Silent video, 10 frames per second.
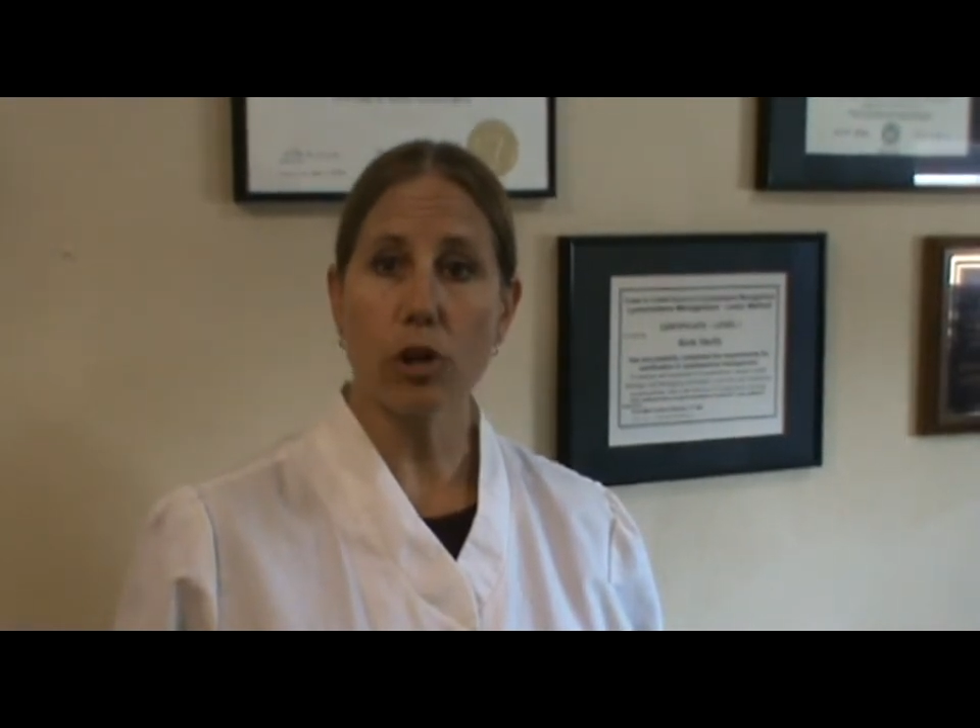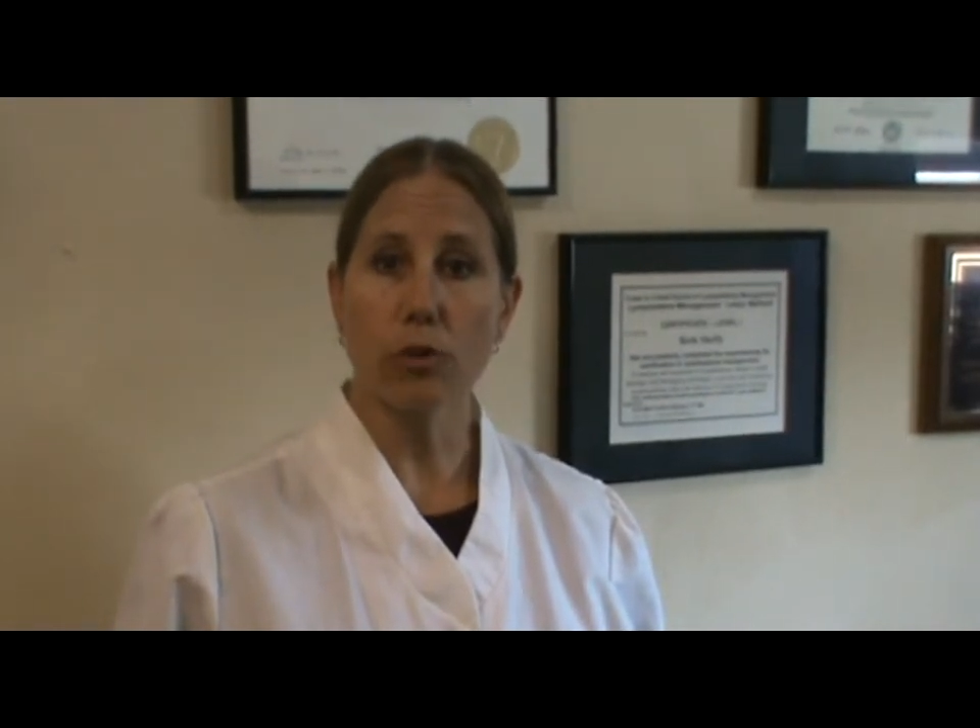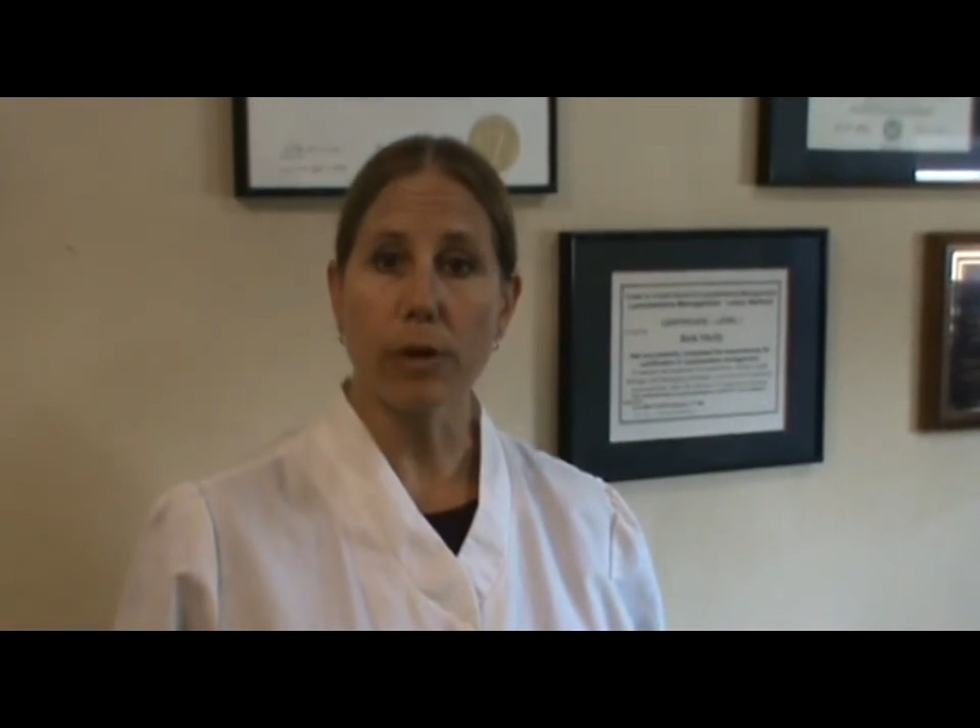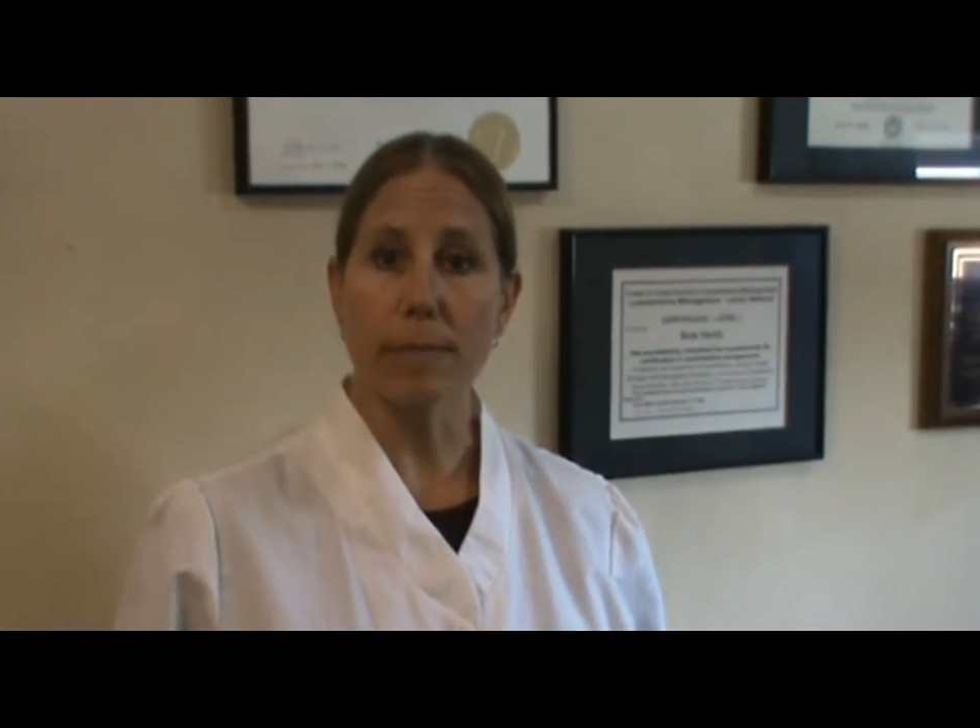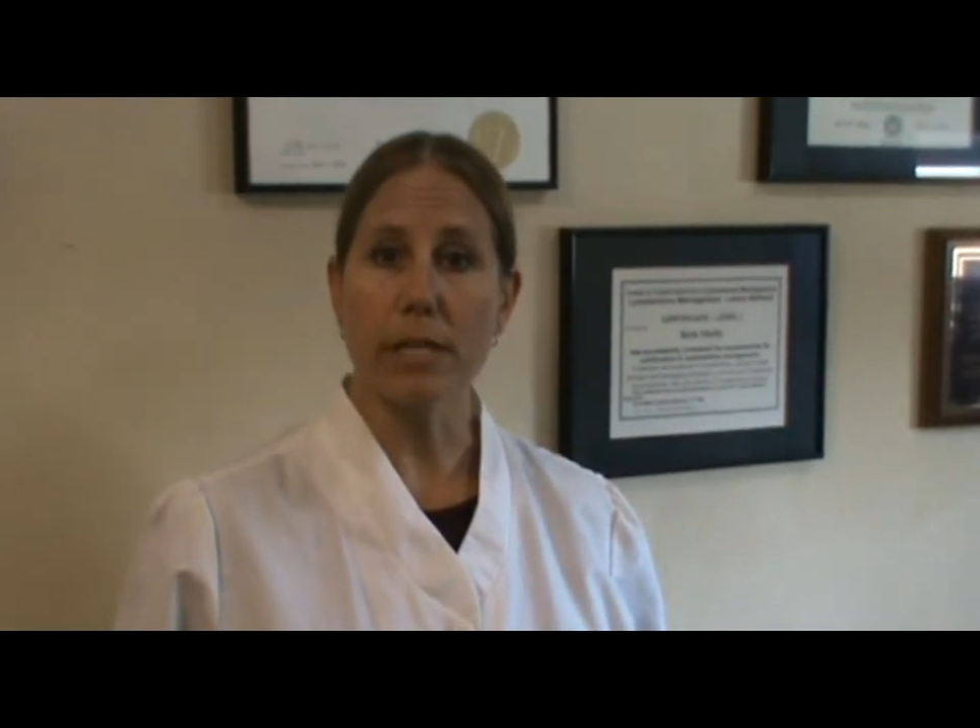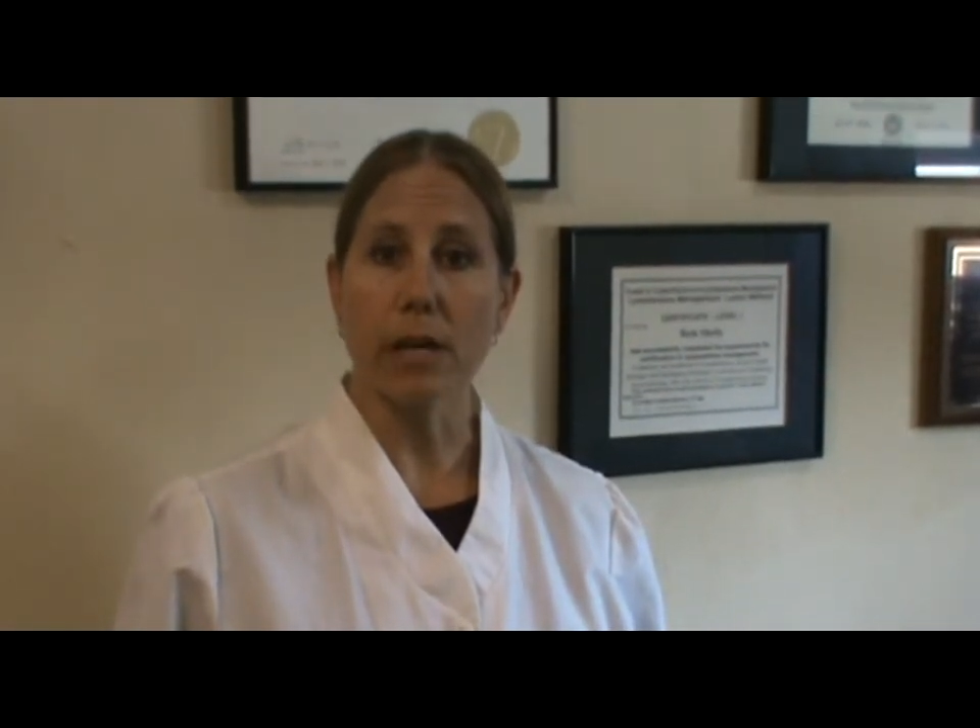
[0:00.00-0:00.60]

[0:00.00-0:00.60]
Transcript: agreement